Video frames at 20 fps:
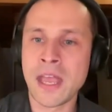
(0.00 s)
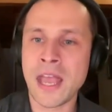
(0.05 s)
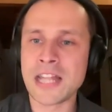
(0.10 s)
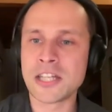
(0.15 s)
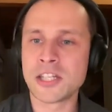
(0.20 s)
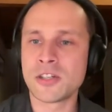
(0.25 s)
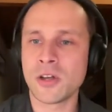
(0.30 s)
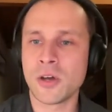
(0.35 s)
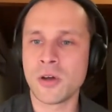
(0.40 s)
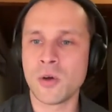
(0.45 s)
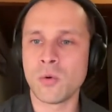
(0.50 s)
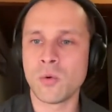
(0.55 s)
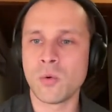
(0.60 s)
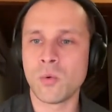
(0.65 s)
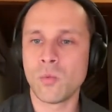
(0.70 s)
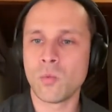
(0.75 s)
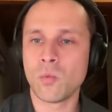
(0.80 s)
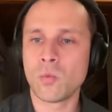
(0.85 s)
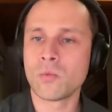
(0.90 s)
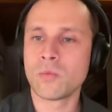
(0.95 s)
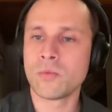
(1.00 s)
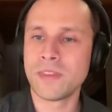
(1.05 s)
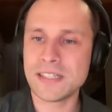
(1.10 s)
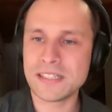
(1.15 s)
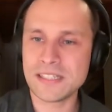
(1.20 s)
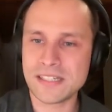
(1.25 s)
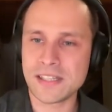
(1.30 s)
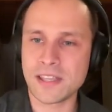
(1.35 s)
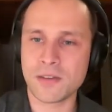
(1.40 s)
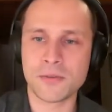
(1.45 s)
And so
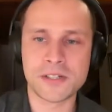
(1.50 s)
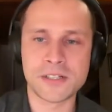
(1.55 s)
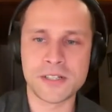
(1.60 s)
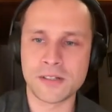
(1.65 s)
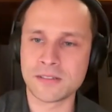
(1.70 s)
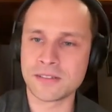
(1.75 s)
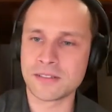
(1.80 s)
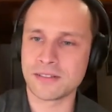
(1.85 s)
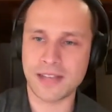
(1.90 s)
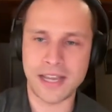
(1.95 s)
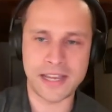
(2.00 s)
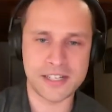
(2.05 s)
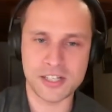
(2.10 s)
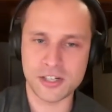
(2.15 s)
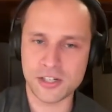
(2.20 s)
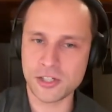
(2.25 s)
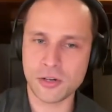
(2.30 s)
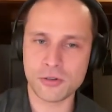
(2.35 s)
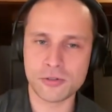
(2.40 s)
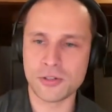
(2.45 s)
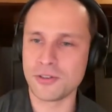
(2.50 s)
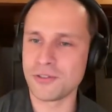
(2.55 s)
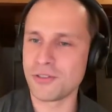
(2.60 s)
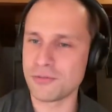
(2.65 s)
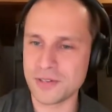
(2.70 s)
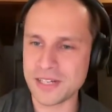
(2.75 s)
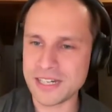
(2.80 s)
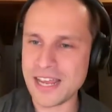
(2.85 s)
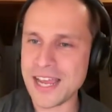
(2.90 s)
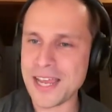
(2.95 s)
this is the result I just showed you
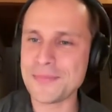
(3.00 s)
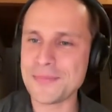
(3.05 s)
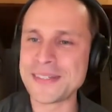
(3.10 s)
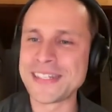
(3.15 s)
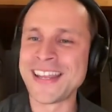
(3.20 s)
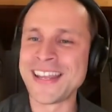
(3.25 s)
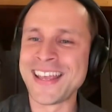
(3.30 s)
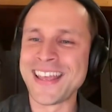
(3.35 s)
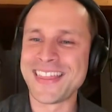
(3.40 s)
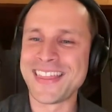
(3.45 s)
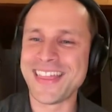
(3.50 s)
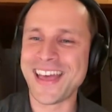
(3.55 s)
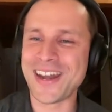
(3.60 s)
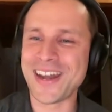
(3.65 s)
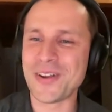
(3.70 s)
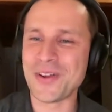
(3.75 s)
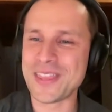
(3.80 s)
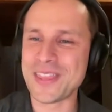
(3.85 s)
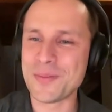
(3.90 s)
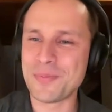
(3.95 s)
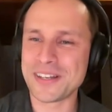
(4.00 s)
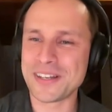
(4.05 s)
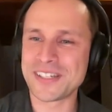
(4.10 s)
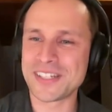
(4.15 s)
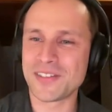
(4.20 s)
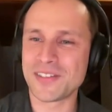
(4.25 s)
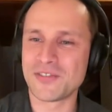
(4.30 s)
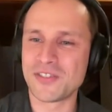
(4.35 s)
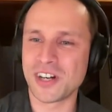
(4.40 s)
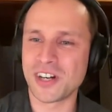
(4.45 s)
3 times, that in the
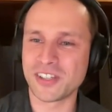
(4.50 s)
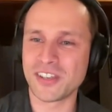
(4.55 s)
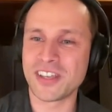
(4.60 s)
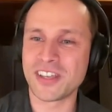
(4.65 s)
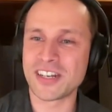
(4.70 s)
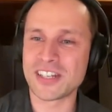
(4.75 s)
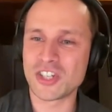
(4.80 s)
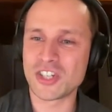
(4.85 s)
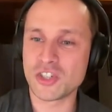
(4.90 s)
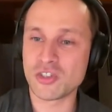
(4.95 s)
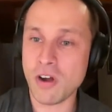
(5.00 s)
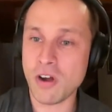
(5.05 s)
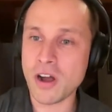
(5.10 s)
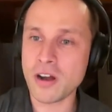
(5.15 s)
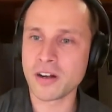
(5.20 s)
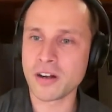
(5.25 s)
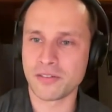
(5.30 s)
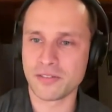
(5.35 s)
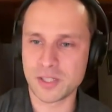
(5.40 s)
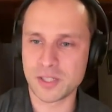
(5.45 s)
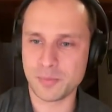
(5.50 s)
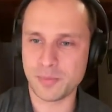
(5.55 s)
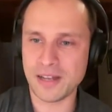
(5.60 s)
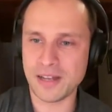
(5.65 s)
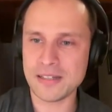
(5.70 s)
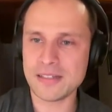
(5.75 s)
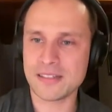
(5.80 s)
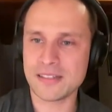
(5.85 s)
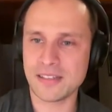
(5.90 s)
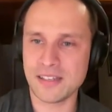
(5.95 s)
presence of drug, you get a stronger
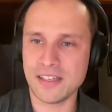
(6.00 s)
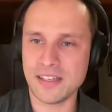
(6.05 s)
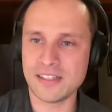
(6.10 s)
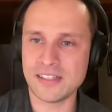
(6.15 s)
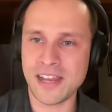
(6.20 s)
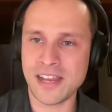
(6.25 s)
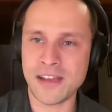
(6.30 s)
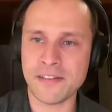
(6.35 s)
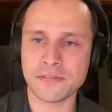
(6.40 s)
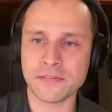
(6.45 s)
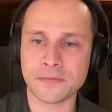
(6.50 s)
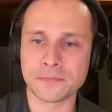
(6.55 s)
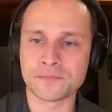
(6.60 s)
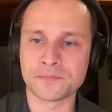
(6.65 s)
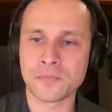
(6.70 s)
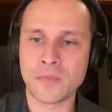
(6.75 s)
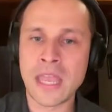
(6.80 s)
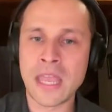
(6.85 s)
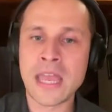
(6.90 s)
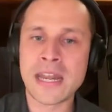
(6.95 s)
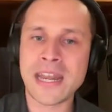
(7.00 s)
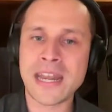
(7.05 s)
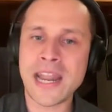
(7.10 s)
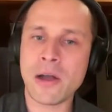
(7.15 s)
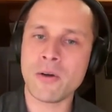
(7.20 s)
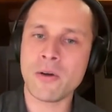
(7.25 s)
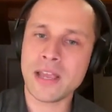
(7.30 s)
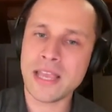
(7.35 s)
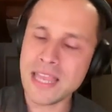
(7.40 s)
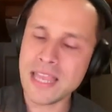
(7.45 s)
response to EGF.
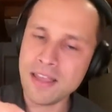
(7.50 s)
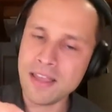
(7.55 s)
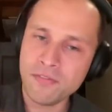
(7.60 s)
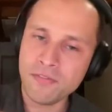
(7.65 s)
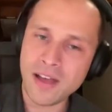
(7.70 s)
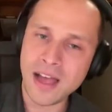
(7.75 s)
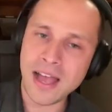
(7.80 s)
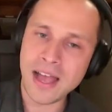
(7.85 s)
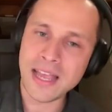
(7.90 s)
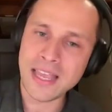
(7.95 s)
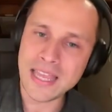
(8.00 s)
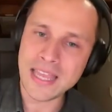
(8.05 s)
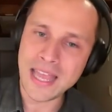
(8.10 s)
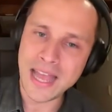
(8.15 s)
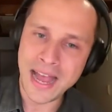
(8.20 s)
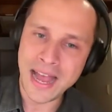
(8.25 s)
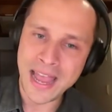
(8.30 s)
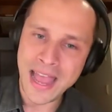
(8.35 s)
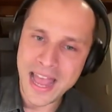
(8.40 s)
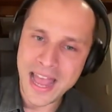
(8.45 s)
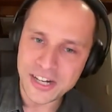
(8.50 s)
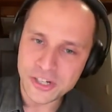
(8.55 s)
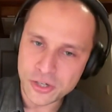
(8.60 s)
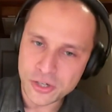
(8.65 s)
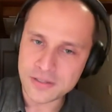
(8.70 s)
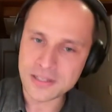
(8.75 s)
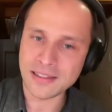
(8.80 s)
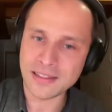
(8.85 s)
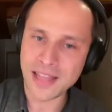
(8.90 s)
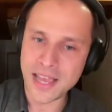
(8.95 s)
Now, if I
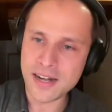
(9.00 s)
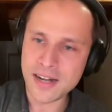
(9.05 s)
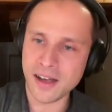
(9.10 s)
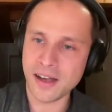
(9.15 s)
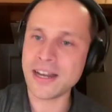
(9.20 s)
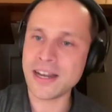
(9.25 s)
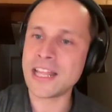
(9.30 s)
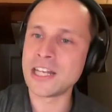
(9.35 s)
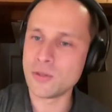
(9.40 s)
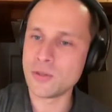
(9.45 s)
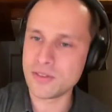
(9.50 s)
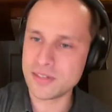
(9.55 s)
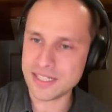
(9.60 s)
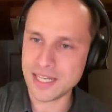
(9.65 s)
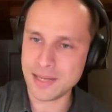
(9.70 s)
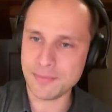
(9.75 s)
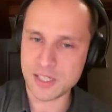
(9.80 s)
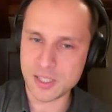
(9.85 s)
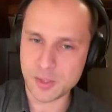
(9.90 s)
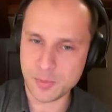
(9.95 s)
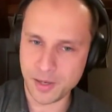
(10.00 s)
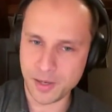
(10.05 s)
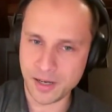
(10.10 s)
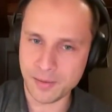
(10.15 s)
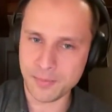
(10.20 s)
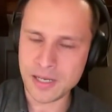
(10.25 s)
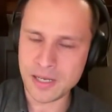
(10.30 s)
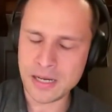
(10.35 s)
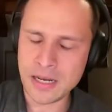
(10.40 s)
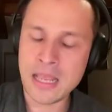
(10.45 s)
turn the light on and do the same
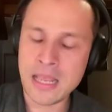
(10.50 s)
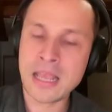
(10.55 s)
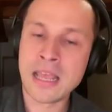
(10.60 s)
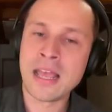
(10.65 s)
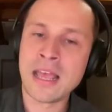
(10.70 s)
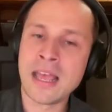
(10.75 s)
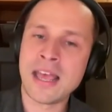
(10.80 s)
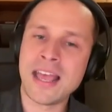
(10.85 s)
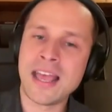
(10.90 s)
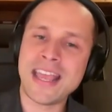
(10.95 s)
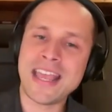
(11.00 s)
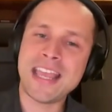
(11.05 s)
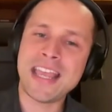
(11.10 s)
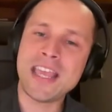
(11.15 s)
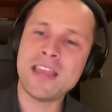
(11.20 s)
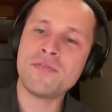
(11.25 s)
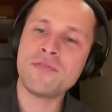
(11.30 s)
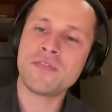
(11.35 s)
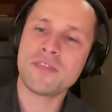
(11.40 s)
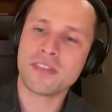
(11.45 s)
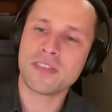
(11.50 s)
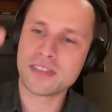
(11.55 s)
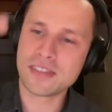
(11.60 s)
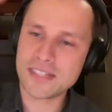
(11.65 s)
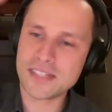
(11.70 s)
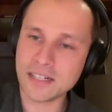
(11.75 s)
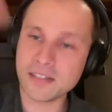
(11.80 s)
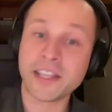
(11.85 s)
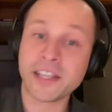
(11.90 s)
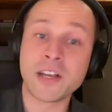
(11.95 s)
experiment, if the
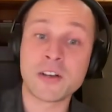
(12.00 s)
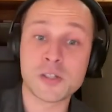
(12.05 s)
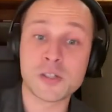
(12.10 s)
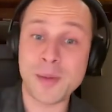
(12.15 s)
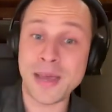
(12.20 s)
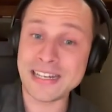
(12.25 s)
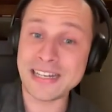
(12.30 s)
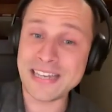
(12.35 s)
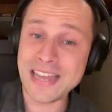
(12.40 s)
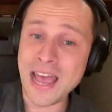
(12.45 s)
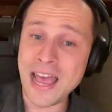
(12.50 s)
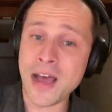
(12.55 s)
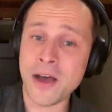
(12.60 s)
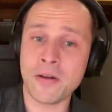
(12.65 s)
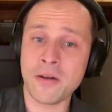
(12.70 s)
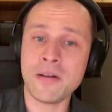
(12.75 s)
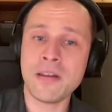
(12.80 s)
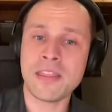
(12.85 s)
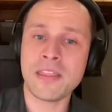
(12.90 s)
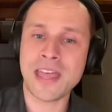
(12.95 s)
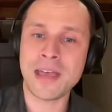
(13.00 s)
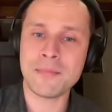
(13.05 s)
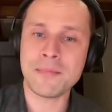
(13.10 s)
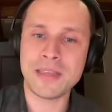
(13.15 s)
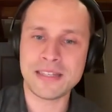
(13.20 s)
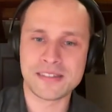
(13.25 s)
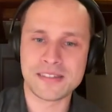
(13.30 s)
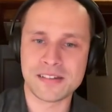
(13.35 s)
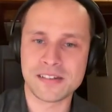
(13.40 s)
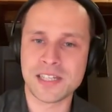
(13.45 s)
signaling goes back down, that
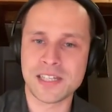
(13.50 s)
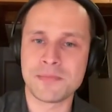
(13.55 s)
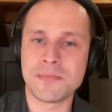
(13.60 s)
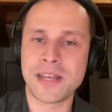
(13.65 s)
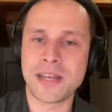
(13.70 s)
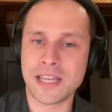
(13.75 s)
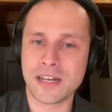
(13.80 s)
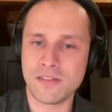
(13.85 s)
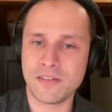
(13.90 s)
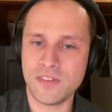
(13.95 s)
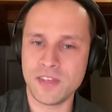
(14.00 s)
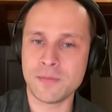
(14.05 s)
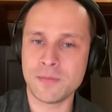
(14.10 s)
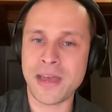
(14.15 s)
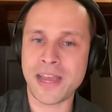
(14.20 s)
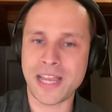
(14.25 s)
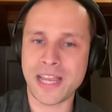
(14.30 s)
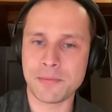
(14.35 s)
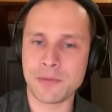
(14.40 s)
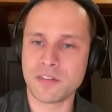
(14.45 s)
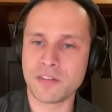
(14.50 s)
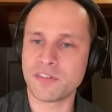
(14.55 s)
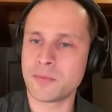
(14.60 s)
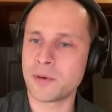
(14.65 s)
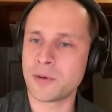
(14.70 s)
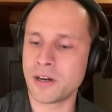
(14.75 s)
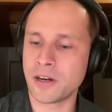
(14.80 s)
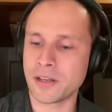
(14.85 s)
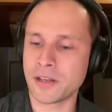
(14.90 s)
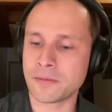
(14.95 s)
means there's some negative feedback coming
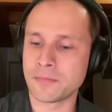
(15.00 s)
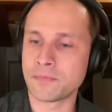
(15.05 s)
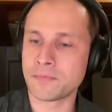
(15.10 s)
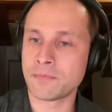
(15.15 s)
from ERK.